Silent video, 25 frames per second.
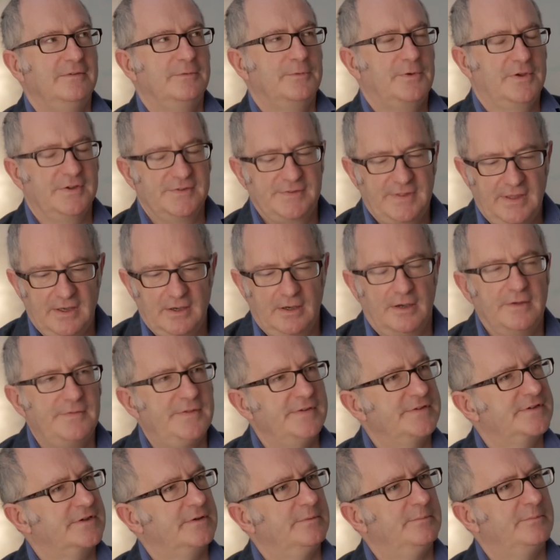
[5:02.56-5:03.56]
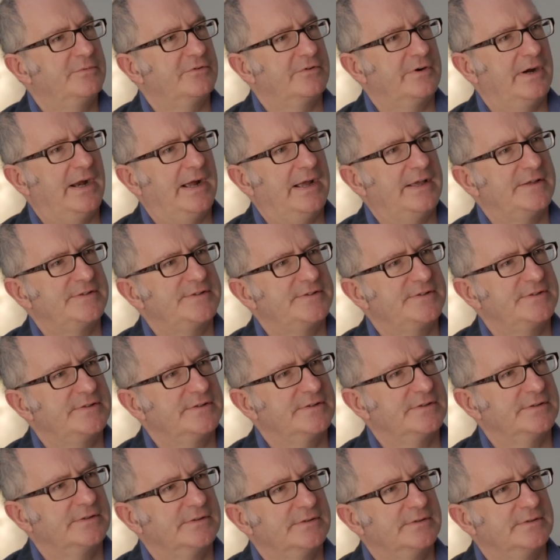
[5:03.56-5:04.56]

because the earth is compressed